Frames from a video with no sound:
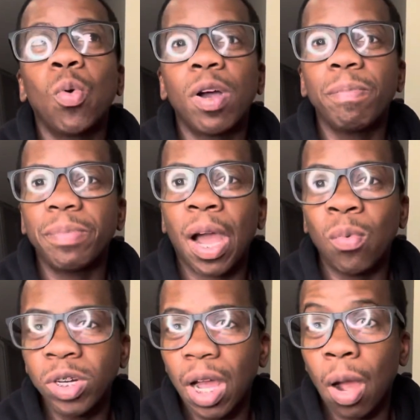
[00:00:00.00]
want
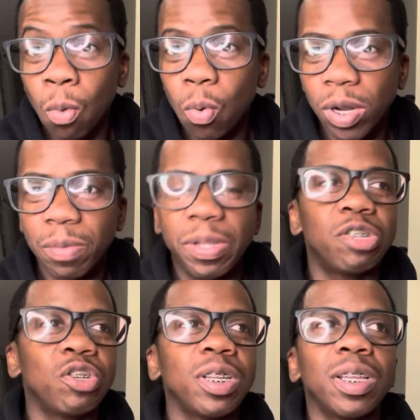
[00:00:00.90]
to be
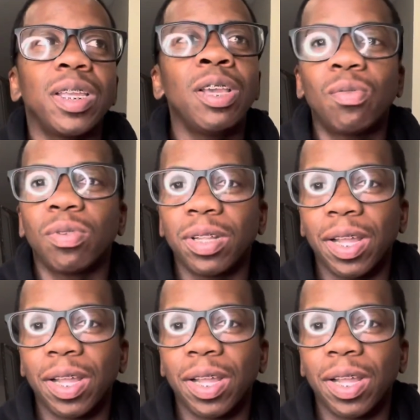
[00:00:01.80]
treated equally.